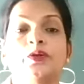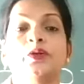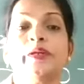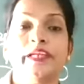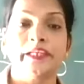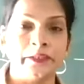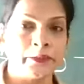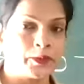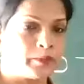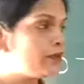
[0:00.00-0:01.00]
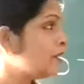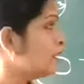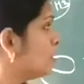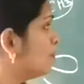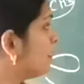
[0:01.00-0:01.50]
donating group.
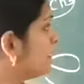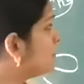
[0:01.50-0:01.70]
By